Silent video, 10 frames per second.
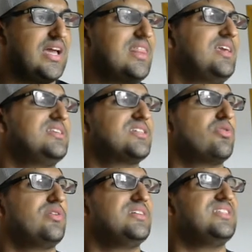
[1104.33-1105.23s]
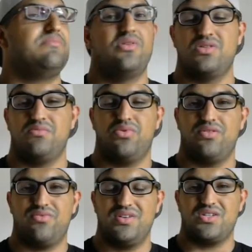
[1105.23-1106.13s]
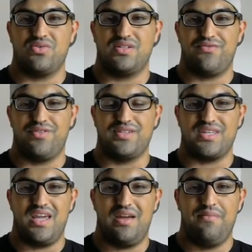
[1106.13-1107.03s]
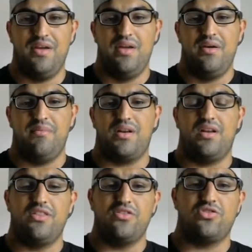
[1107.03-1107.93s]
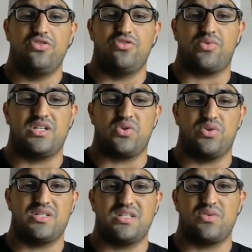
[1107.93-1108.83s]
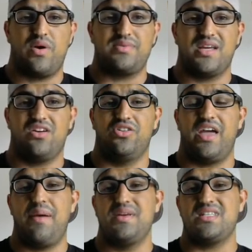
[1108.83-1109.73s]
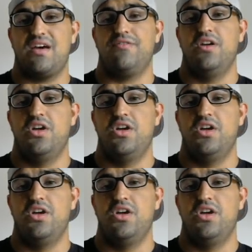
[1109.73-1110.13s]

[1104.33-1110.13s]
I think Discord is the most important resource for this game, but another good resource is a website called msf.gg.